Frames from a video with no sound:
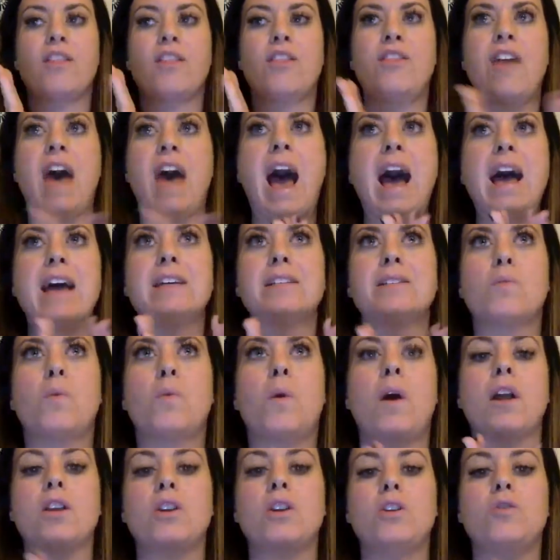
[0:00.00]
That is
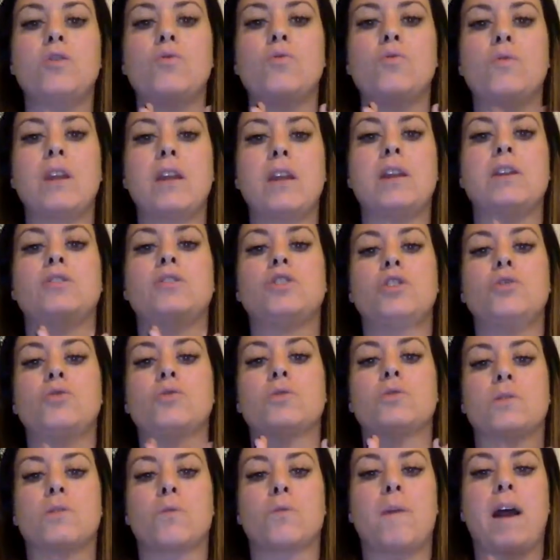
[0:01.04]
what you need
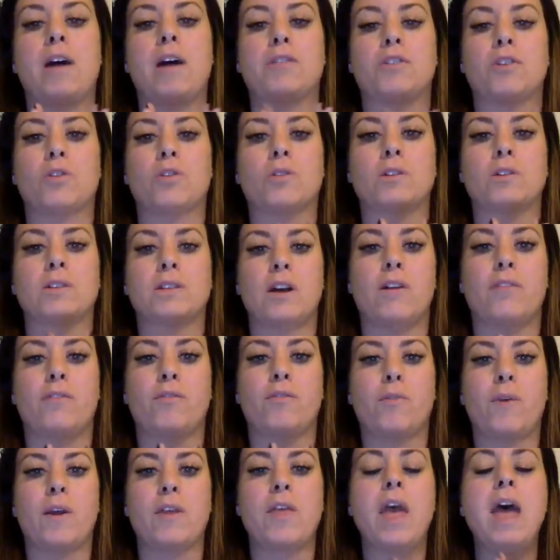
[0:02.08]
to surround yourself
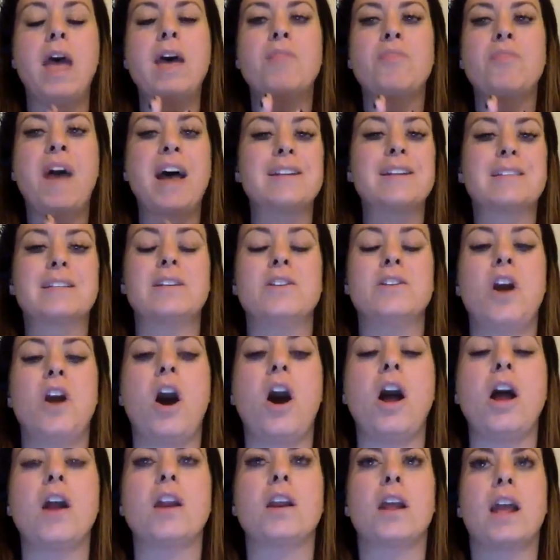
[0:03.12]
with. That's
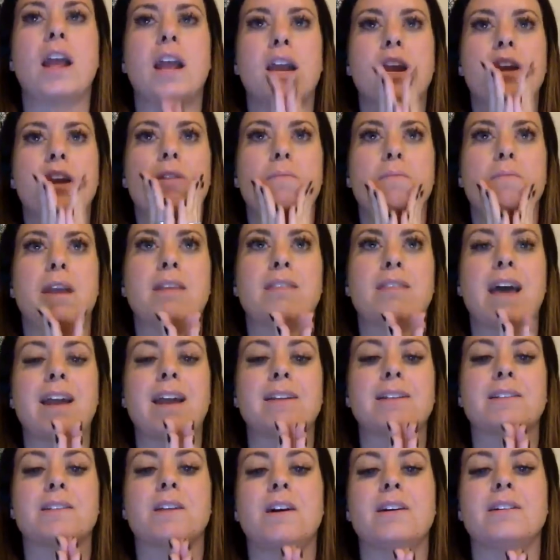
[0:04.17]
not, hear me,
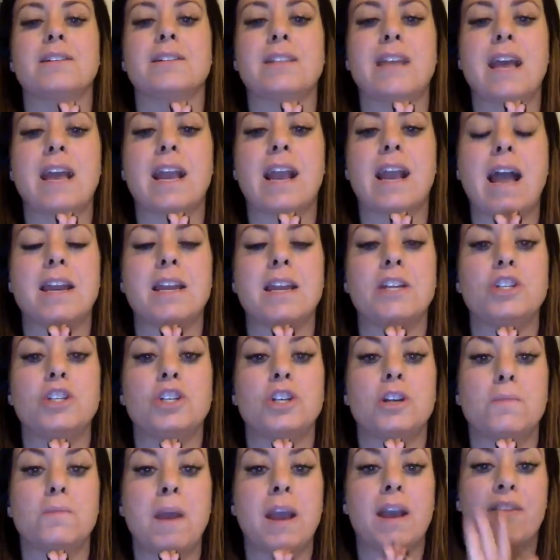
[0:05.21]
that is not saying I need
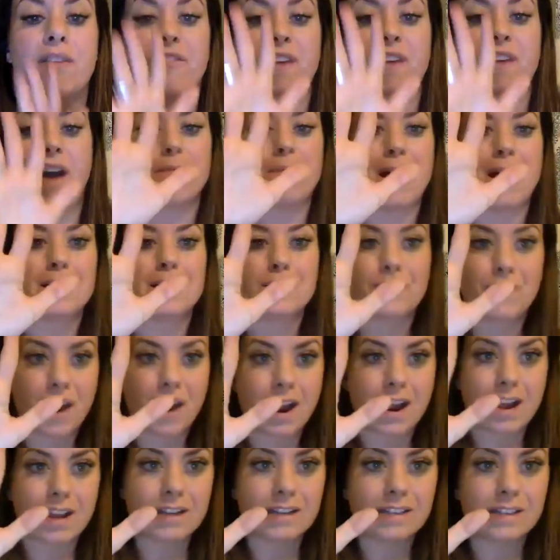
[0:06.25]
you to pick five best
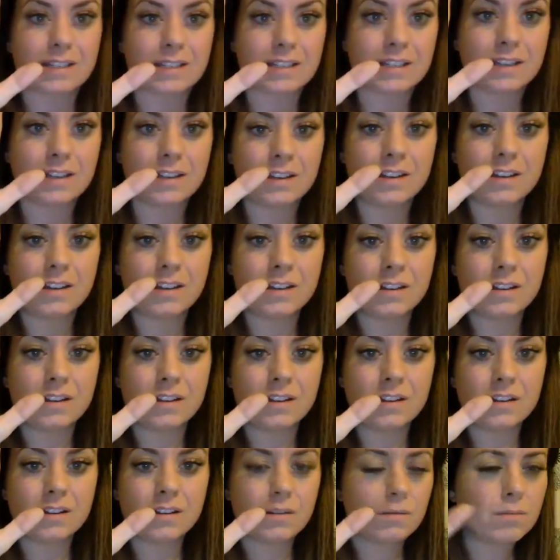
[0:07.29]
friends
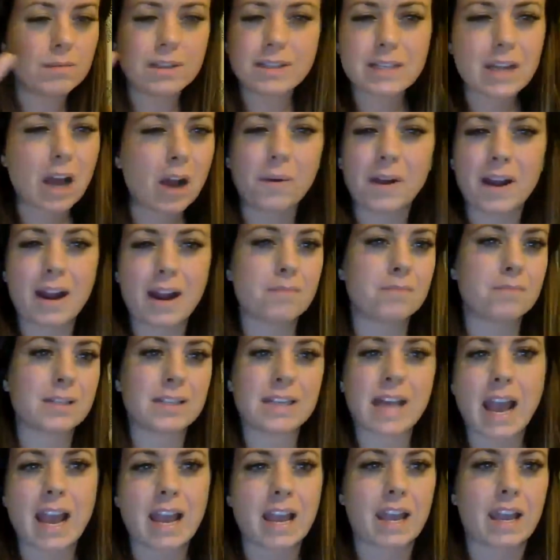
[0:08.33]
it's not what I'm
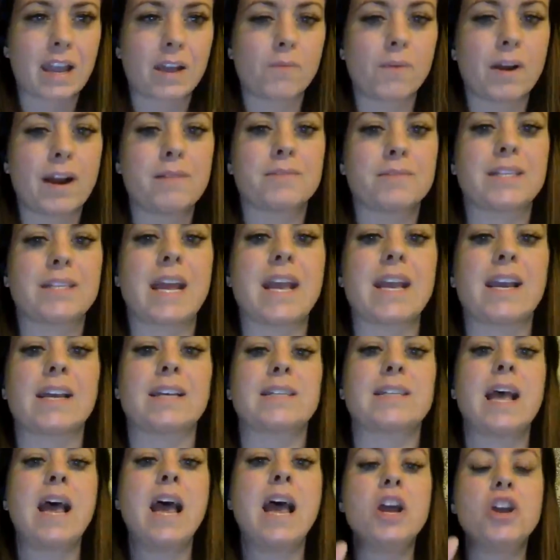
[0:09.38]
saying. What I'm saying
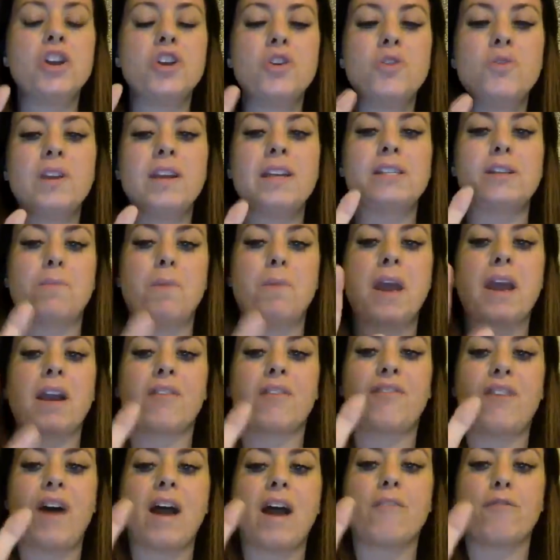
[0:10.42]
is you need to
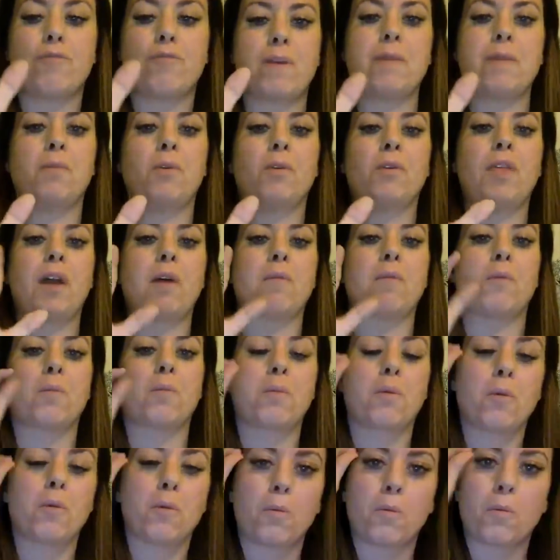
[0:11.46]
pick five people that will
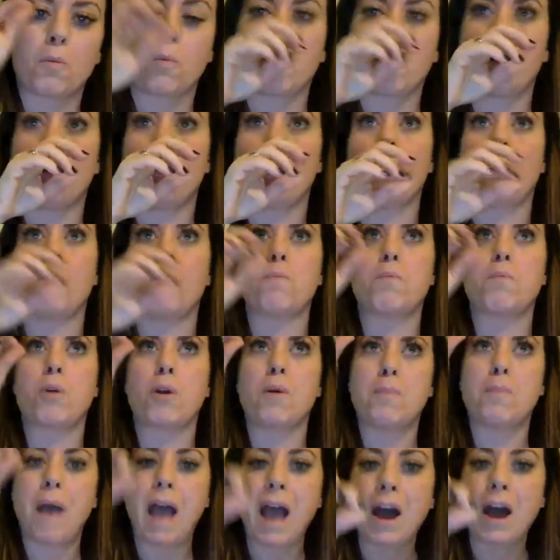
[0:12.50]
pro- will
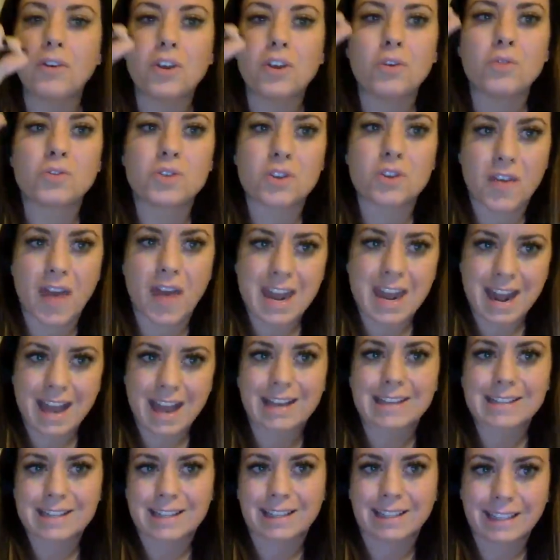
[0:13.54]
propel you to that
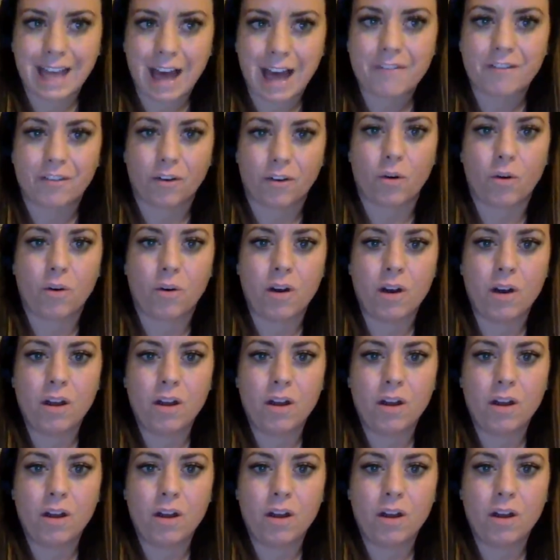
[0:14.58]
next level,